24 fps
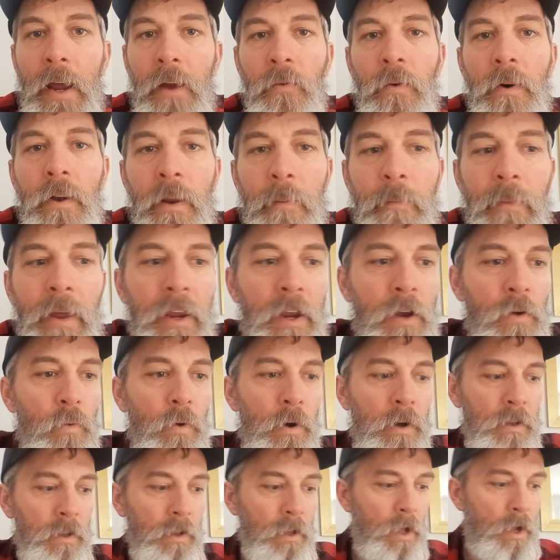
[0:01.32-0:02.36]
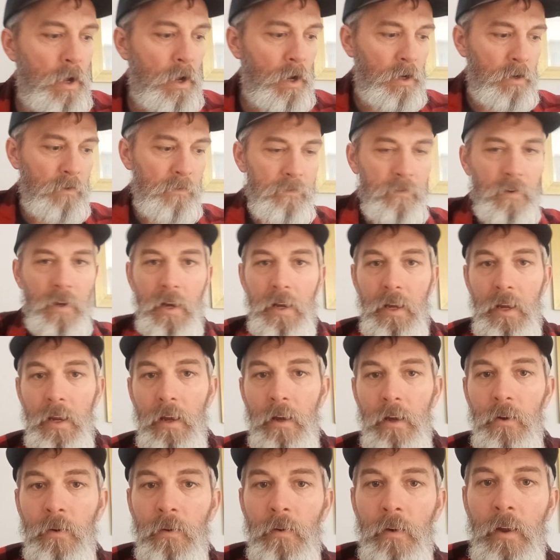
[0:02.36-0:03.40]
want to make one longer
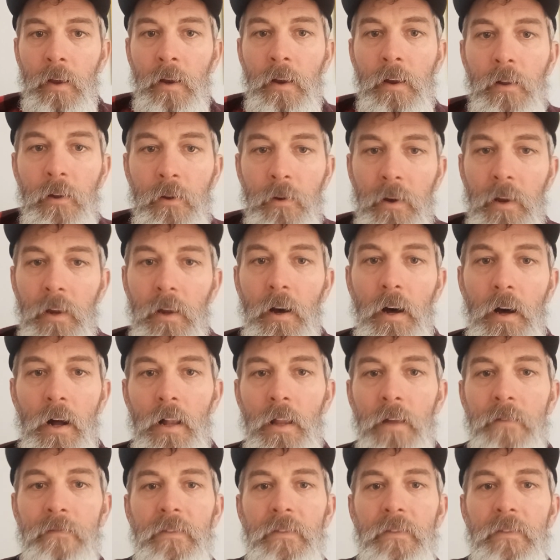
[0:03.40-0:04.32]
video, including all